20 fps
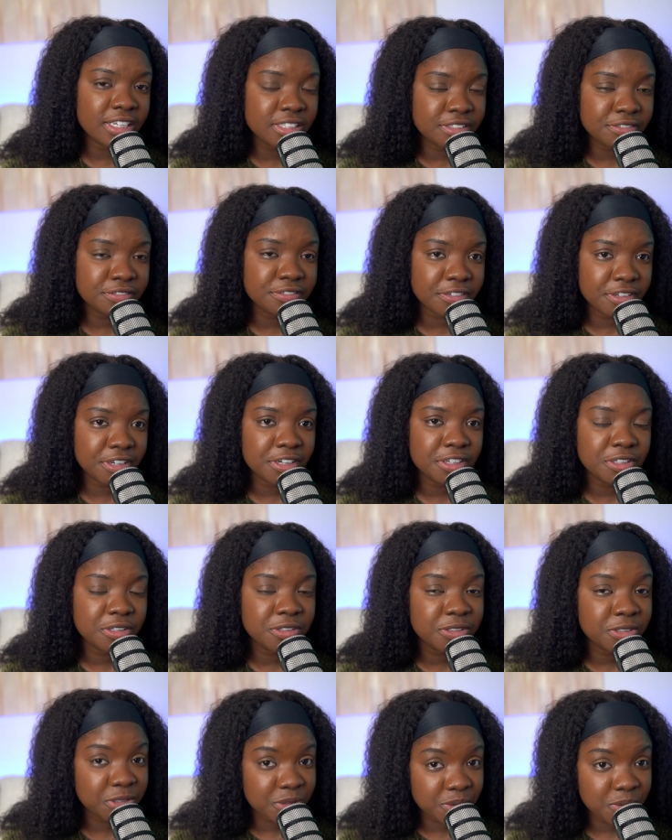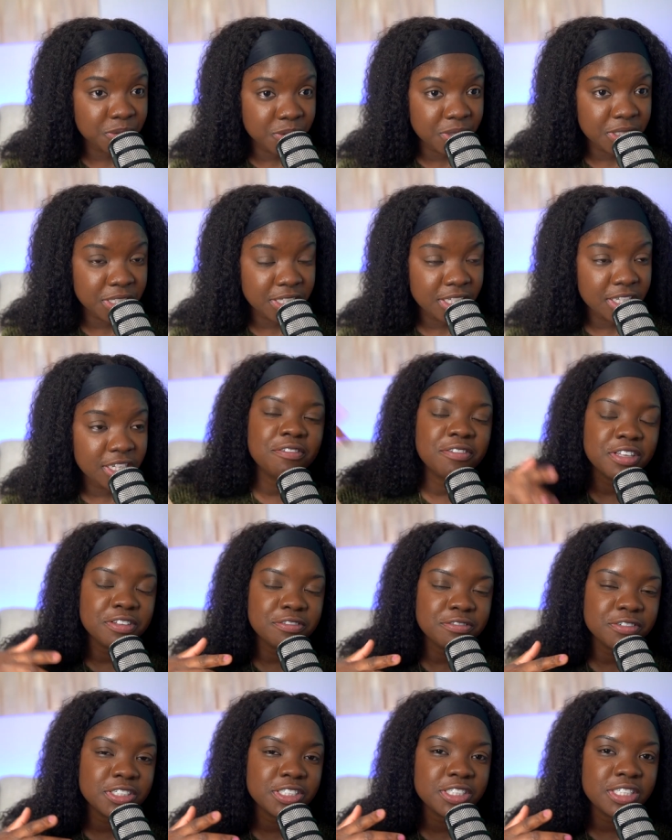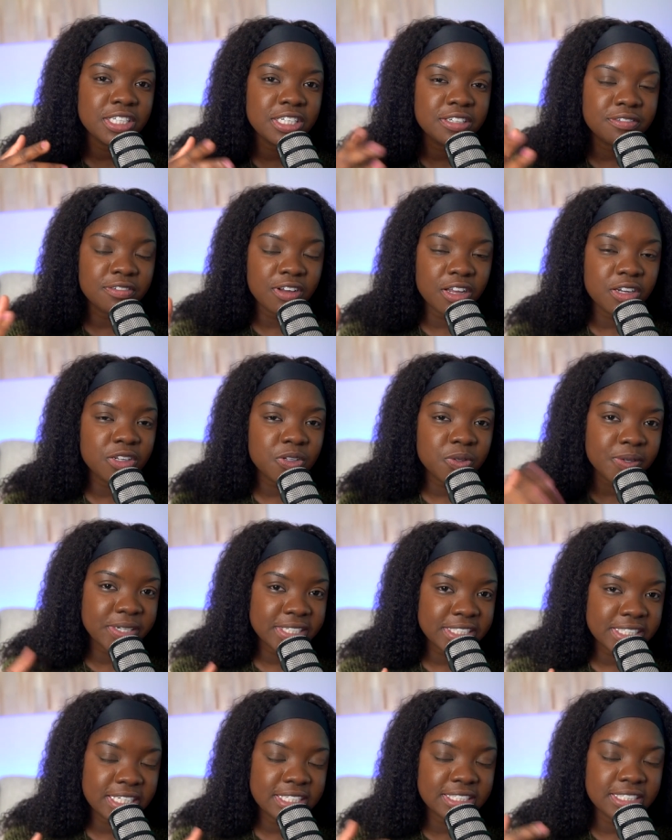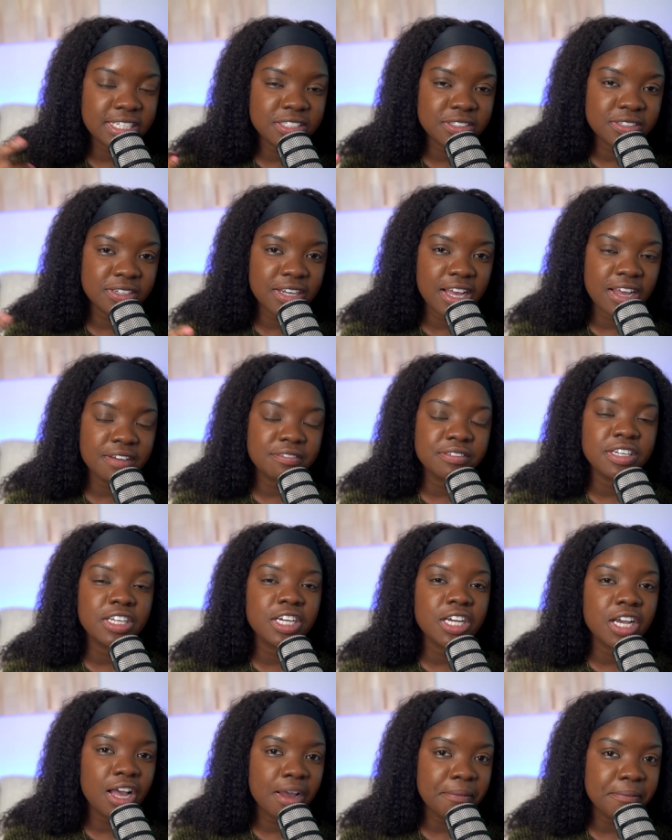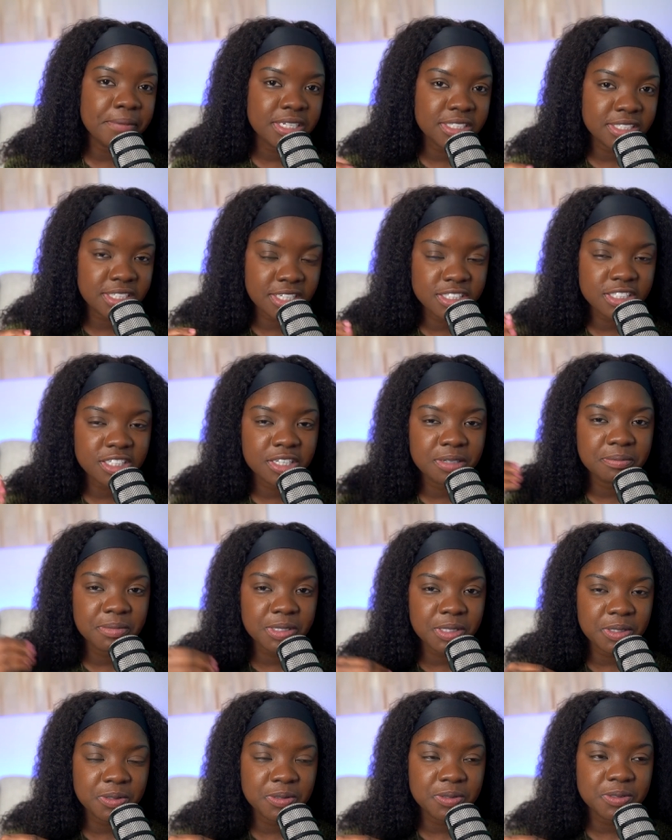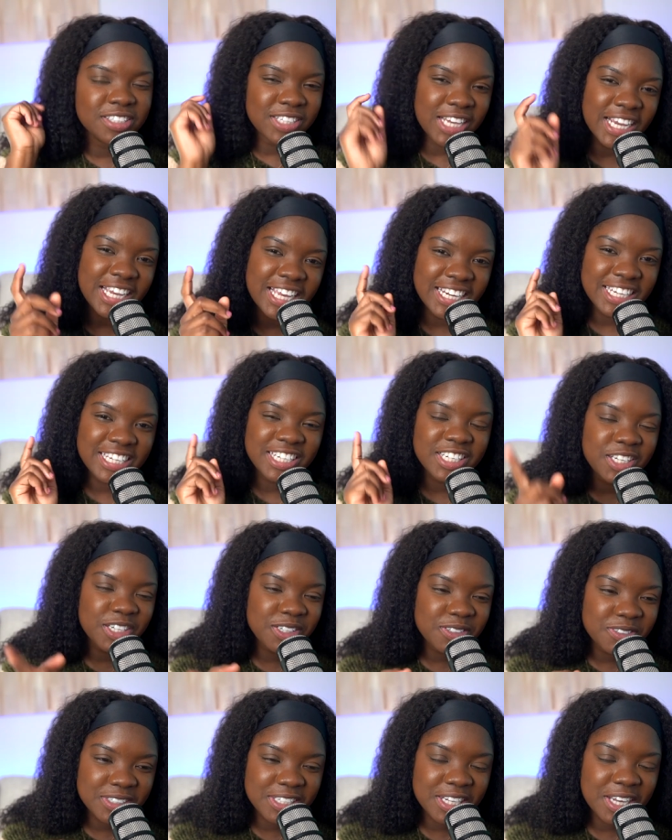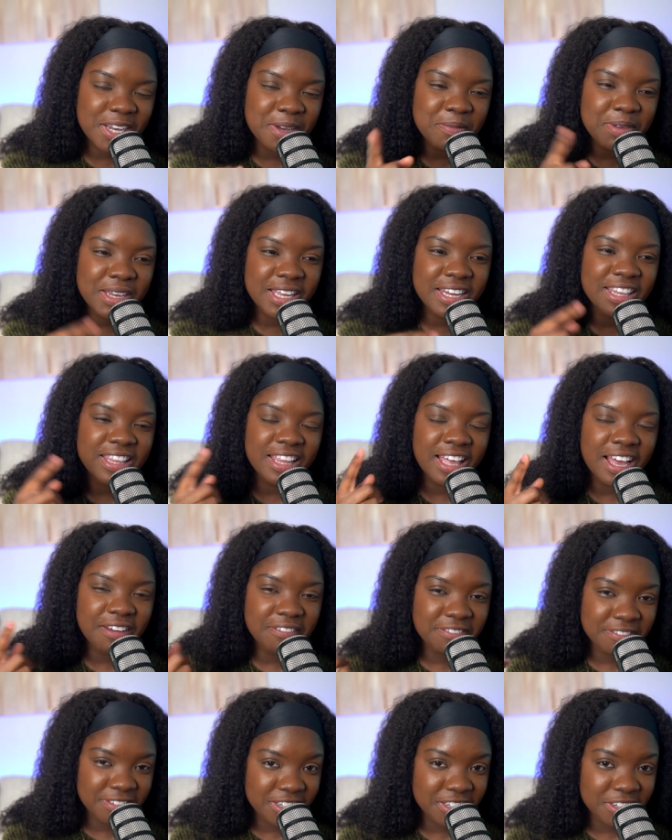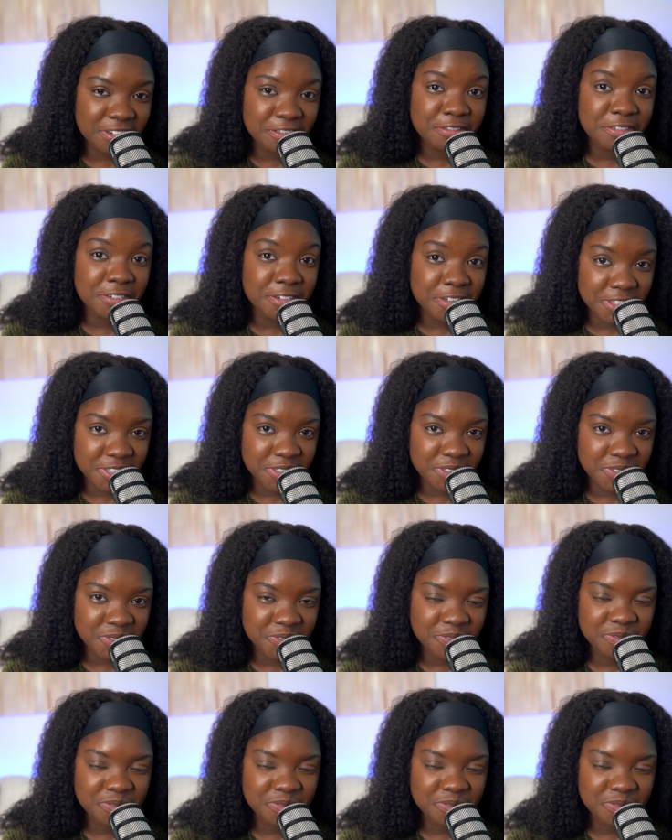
it for you soon. Feel free to leave all the questions that you have in the comment section below so I can include them in that video for you.